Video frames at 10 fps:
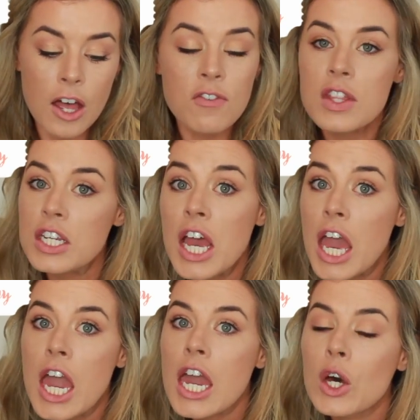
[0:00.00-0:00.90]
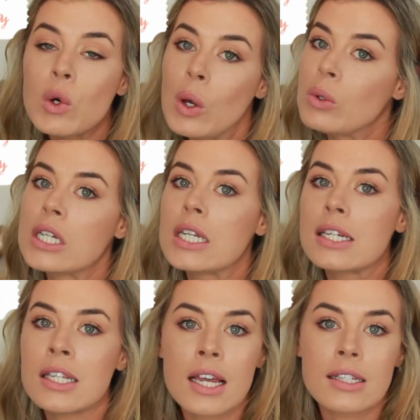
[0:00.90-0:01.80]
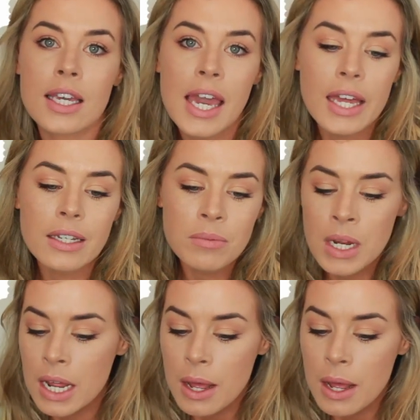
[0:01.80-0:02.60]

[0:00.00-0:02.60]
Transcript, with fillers: of the day, OOTDs, as I can.